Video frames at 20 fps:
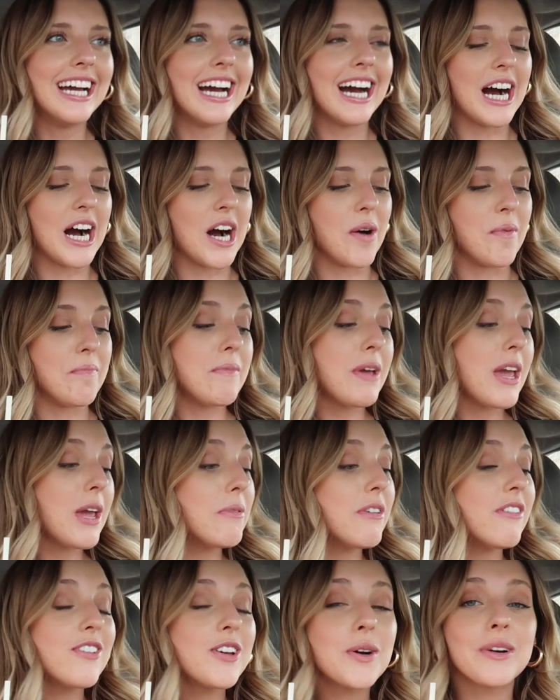
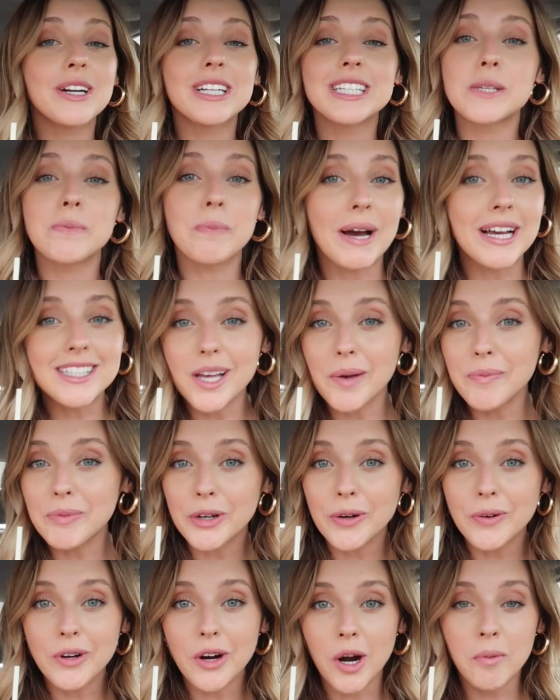Maybe if you want to spice up
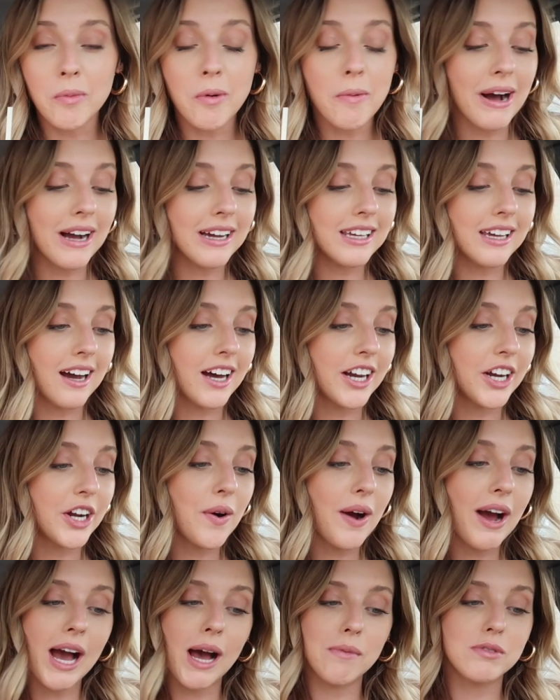your own caramel
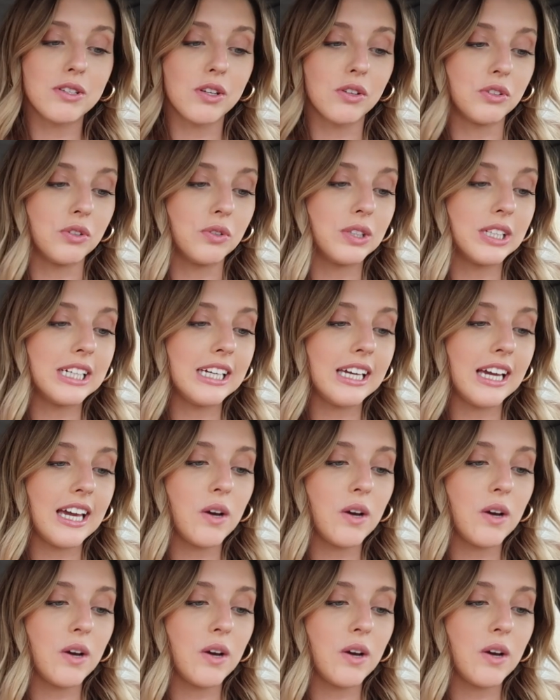macchiato, absolutely.